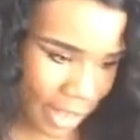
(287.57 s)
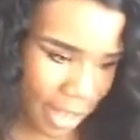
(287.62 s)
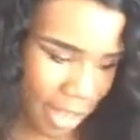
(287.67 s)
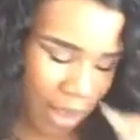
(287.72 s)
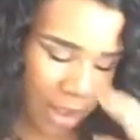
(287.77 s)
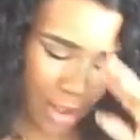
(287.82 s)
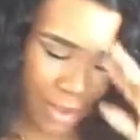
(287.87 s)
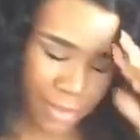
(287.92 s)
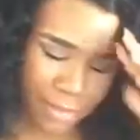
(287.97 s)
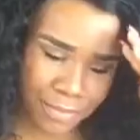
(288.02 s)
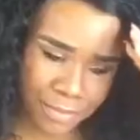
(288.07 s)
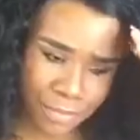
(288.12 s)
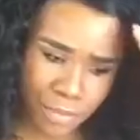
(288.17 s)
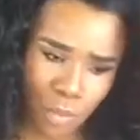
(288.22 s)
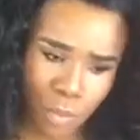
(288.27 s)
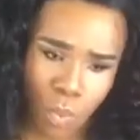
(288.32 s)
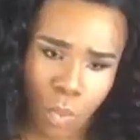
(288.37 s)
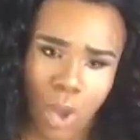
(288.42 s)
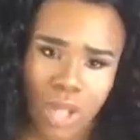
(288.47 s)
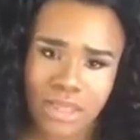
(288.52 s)

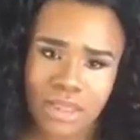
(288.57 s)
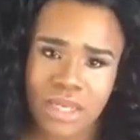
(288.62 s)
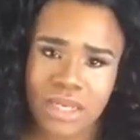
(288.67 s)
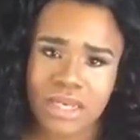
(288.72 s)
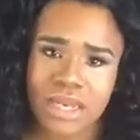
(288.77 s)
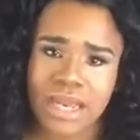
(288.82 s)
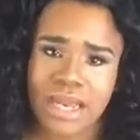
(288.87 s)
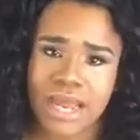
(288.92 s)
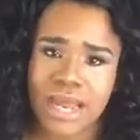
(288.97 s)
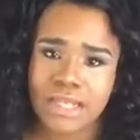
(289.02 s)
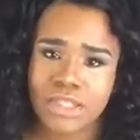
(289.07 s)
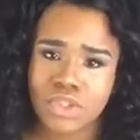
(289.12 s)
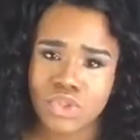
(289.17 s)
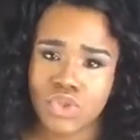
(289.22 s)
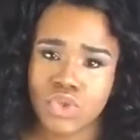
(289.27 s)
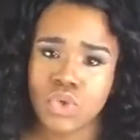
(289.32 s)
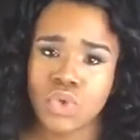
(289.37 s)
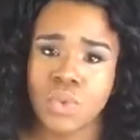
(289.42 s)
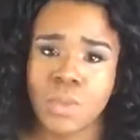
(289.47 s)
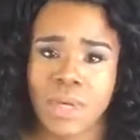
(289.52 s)
One thing that I
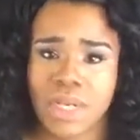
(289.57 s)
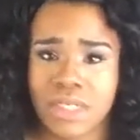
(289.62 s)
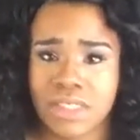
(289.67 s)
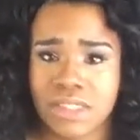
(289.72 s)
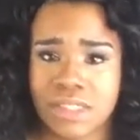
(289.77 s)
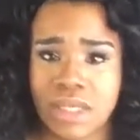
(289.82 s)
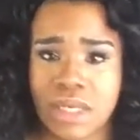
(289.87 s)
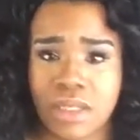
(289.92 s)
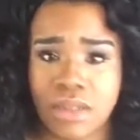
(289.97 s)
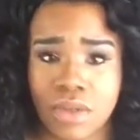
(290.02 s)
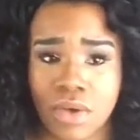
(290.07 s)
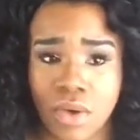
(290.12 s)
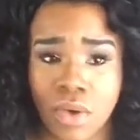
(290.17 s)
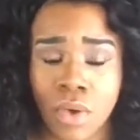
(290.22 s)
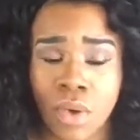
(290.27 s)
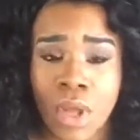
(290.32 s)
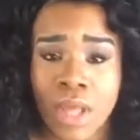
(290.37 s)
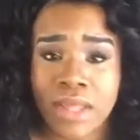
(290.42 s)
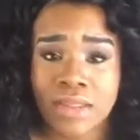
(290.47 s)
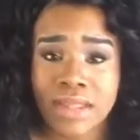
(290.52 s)
do want to say,
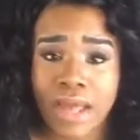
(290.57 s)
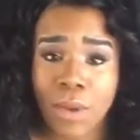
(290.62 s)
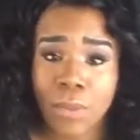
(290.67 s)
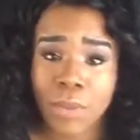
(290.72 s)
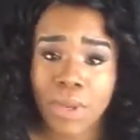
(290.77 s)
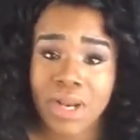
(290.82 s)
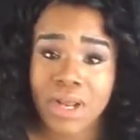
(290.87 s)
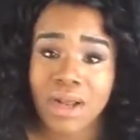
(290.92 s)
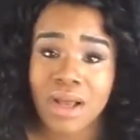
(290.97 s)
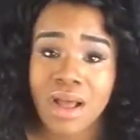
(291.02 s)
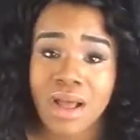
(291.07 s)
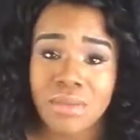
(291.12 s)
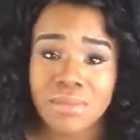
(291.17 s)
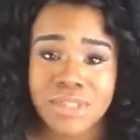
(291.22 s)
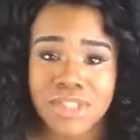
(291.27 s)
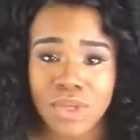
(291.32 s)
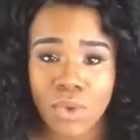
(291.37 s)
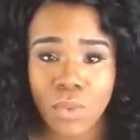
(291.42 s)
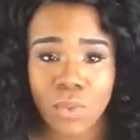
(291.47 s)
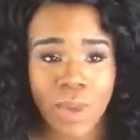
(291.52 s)
though, that when it
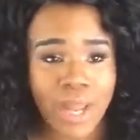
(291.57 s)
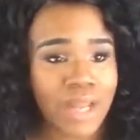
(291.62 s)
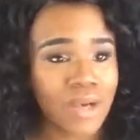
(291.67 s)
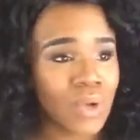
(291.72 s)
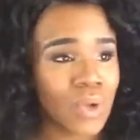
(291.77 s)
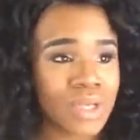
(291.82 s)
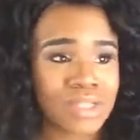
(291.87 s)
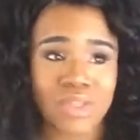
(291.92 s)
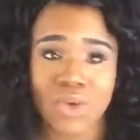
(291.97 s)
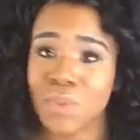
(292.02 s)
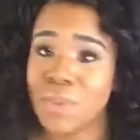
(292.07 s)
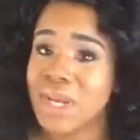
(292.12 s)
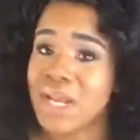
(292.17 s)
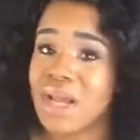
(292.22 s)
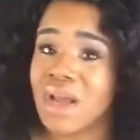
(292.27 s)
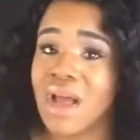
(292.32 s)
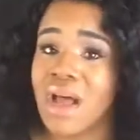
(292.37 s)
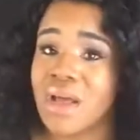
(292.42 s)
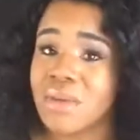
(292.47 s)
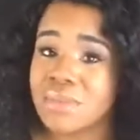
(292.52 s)
comes to weight loss or when
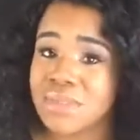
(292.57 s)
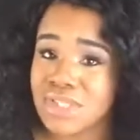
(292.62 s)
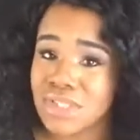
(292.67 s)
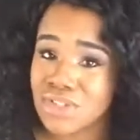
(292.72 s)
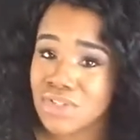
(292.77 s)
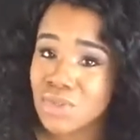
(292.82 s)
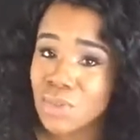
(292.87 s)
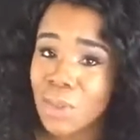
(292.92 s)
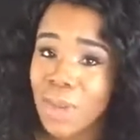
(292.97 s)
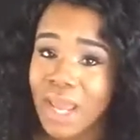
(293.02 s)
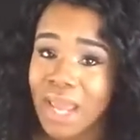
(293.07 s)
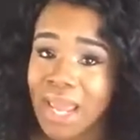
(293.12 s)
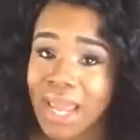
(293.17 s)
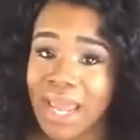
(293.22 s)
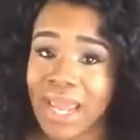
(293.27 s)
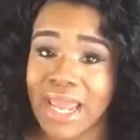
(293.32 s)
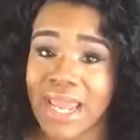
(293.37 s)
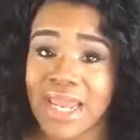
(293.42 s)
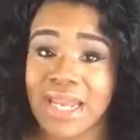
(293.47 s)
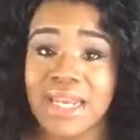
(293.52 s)
it comes to doing
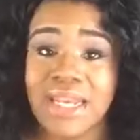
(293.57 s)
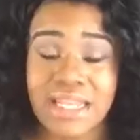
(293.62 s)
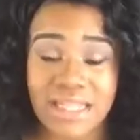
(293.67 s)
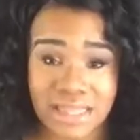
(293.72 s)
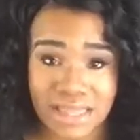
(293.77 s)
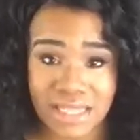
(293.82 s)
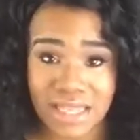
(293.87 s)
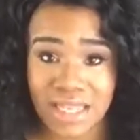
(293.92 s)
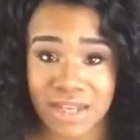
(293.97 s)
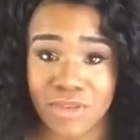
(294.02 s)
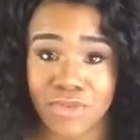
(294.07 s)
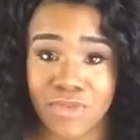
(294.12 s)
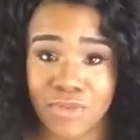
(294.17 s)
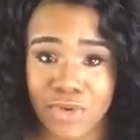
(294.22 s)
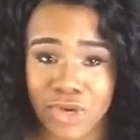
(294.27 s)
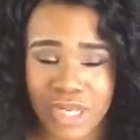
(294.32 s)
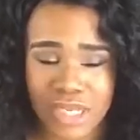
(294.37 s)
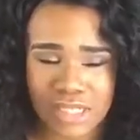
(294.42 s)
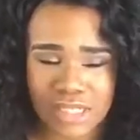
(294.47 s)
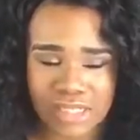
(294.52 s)
anything
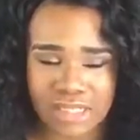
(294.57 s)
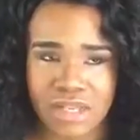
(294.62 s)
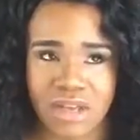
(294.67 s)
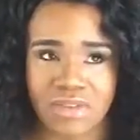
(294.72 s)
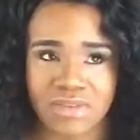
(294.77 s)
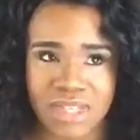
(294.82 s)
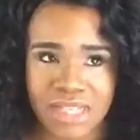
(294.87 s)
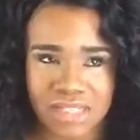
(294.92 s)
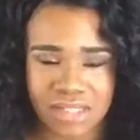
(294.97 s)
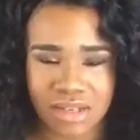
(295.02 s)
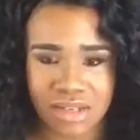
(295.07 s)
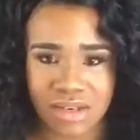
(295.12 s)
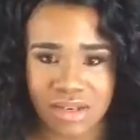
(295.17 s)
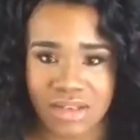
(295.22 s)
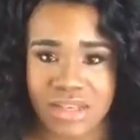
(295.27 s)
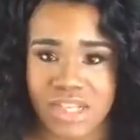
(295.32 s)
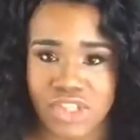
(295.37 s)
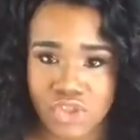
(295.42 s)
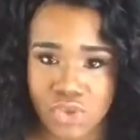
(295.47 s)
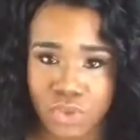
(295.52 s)
for yourself that's going to
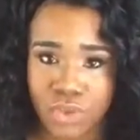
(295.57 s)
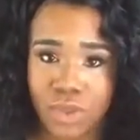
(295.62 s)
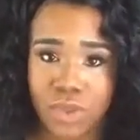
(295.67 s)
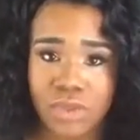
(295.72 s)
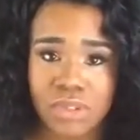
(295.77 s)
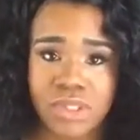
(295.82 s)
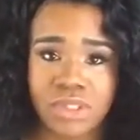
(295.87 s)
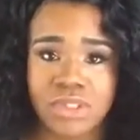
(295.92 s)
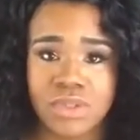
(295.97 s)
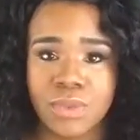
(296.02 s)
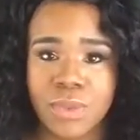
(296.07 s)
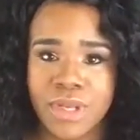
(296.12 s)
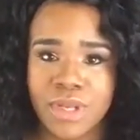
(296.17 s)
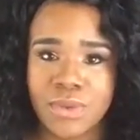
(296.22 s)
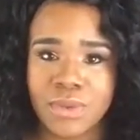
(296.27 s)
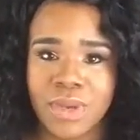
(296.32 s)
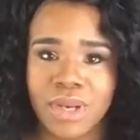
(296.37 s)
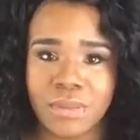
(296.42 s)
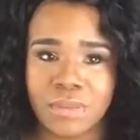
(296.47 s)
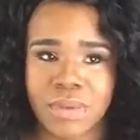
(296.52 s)
get you closer to where
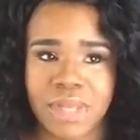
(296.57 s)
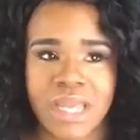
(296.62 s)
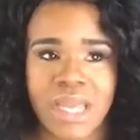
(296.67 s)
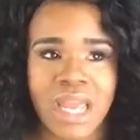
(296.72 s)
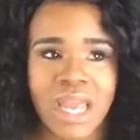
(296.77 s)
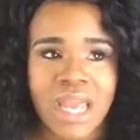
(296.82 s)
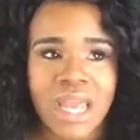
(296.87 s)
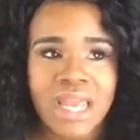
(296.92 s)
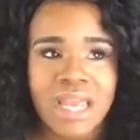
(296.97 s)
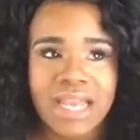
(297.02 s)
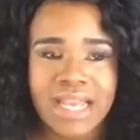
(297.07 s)
you want to be,